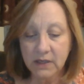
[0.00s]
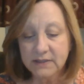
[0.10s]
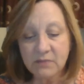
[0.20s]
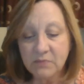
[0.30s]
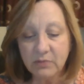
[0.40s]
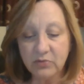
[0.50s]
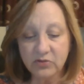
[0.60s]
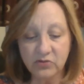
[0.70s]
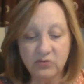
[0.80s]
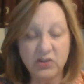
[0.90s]
Some
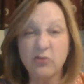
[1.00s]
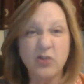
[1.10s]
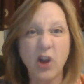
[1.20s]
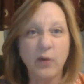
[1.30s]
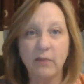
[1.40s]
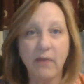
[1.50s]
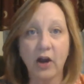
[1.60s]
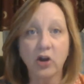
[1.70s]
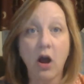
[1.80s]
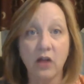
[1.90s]
people who don't know any
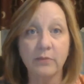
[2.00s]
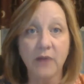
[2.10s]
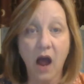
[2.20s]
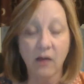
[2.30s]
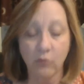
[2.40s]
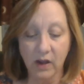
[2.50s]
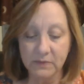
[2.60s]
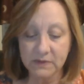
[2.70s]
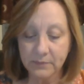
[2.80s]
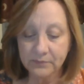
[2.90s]
better call them
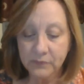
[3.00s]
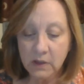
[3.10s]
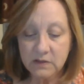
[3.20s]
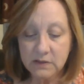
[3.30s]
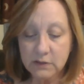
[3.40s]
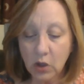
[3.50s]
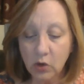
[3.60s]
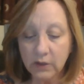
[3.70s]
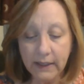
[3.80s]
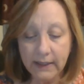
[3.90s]
cobwebs.
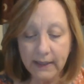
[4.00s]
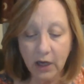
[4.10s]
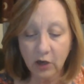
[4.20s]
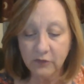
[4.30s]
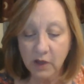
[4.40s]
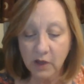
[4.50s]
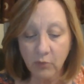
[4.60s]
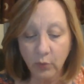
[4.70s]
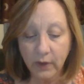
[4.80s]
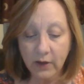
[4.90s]
Slowly, carefully,
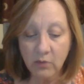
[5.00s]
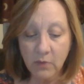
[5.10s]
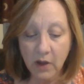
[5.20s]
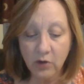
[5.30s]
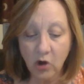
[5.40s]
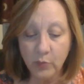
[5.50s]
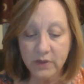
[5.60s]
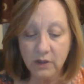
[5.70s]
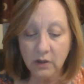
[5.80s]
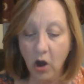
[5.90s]
Marie and her mother
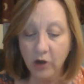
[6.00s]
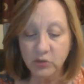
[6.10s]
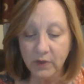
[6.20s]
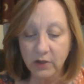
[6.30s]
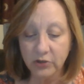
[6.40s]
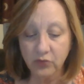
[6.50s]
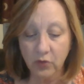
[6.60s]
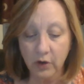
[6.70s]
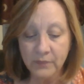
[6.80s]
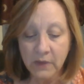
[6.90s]
opened the large middle
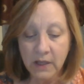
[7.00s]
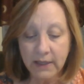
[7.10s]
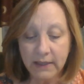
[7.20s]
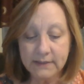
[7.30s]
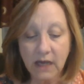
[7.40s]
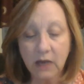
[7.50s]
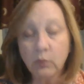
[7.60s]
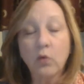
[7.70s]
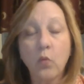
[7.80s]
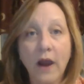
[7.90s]
drawer. Inside
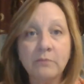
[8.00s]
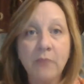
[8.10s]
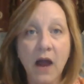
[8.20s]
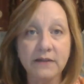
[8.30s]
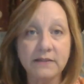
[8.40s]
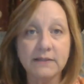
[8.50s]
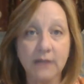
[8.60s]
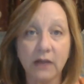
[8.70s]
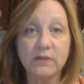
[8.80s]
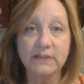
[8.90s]
were white boxes
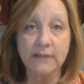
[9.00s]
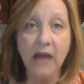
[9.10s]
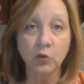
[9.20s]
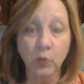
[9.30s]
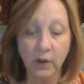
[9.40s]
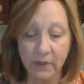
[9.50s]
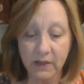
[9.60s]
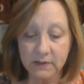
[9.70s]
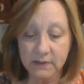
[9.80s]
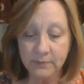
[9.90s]
tied with satin
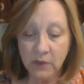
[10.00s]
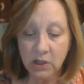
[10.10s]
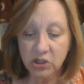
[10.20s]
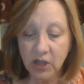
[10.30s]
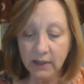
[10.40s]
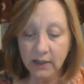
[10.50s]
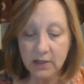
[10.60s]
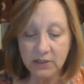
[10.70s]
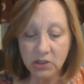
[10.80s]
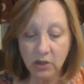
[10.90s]
ribbons. Gently,
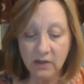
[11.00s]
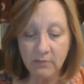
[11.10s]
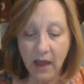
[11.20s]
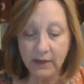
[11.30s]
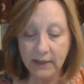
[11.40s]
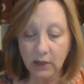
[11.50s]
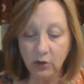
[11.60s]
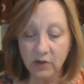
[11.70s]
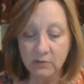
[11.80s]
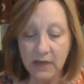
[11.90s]
they took them out and
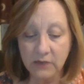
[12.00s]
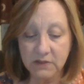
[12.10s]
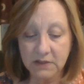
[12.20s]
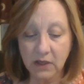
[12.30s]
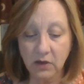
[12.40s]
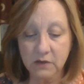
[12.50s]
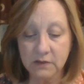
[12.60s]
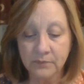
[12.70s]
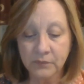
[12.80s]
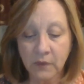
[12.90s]
carried them
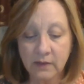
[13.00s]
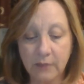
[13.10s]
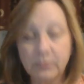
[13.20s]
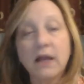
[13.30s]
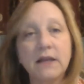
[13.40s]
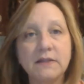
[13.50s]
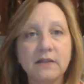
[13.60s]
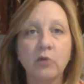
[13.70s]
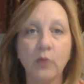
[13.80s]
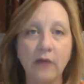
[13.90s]
downstairs. They placed
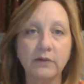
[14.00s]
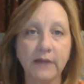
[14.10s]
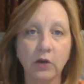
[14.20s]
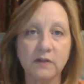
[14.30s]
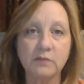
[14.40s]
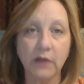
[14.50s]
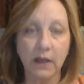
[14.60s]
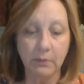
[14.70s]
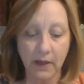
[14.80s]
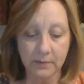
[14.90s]
them around Karen's
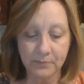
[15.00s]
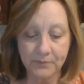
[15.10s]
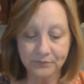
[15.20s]
playpen.